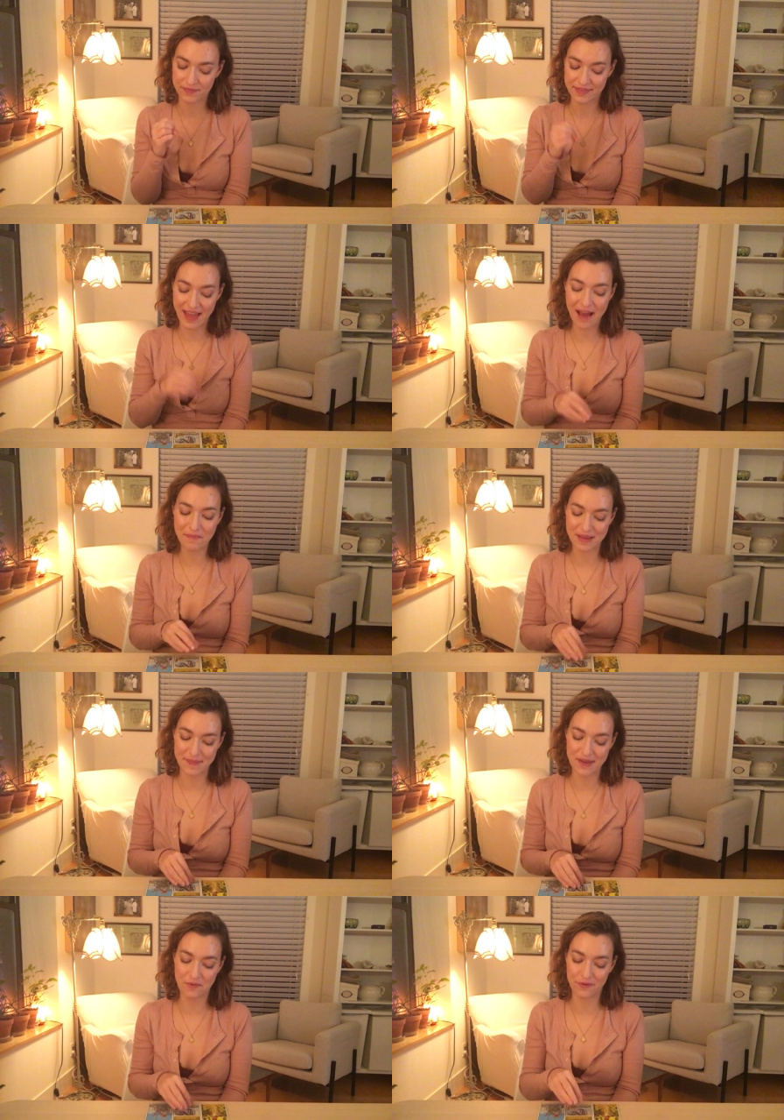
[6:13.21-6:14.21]
That might
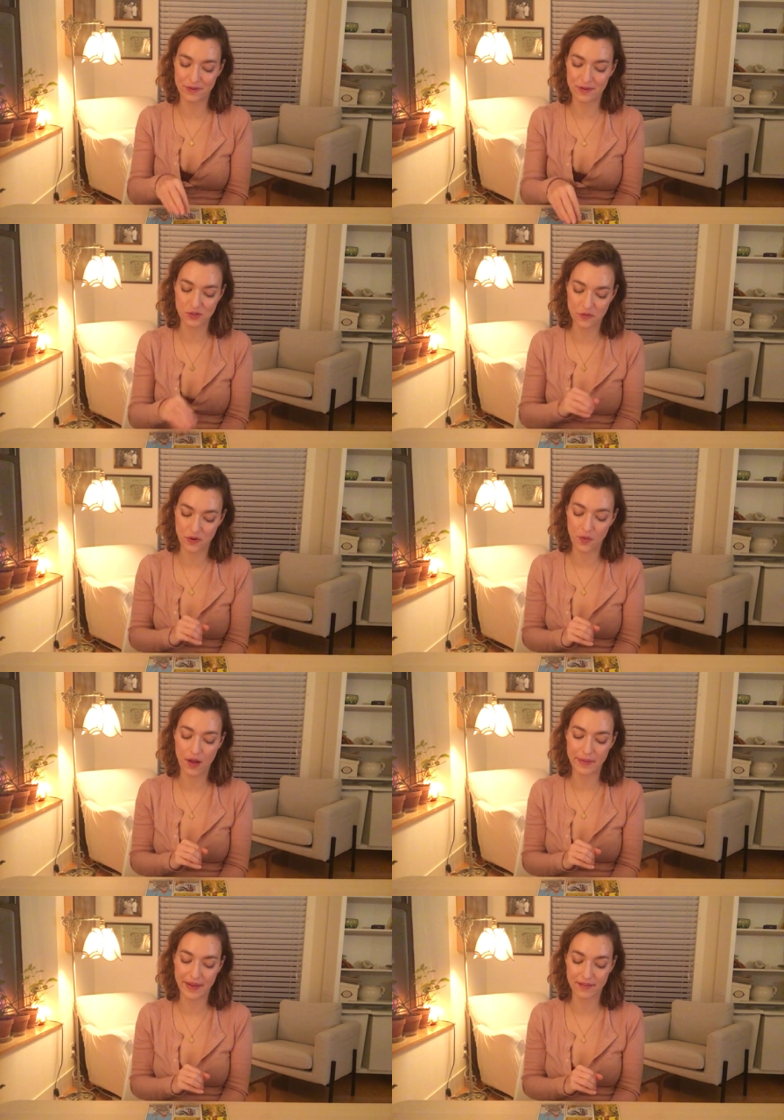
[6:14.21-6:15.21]
be what feels
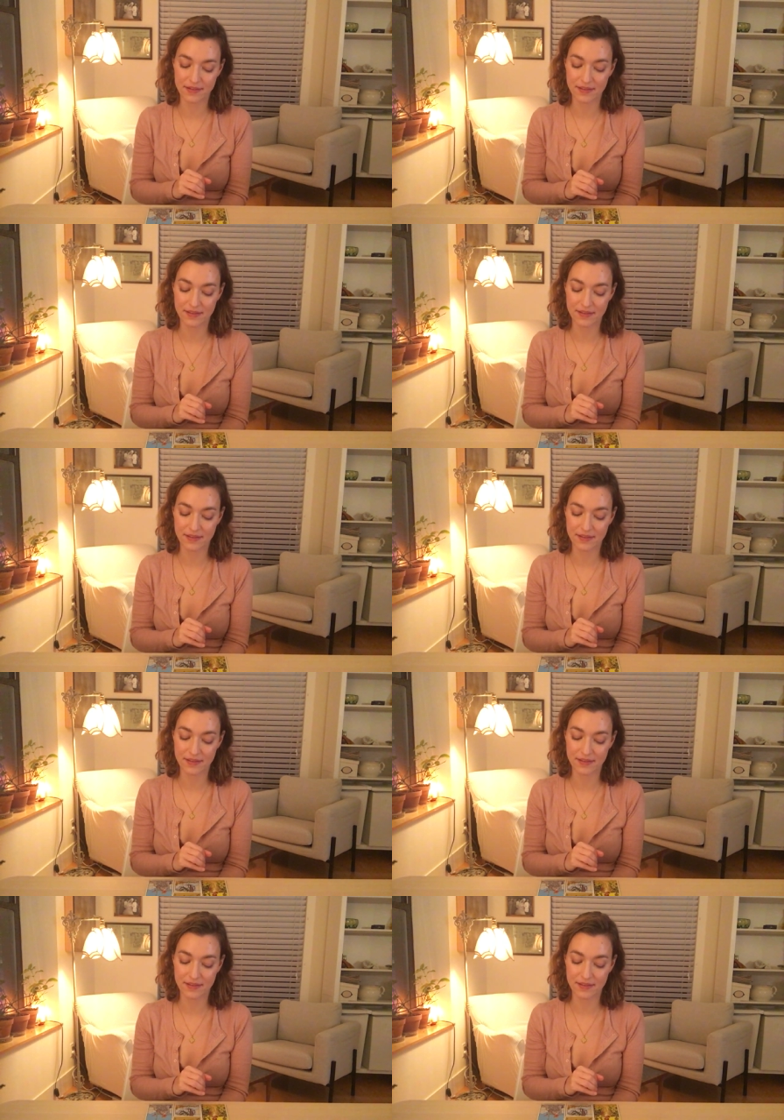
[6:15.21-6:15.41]
overwhelming.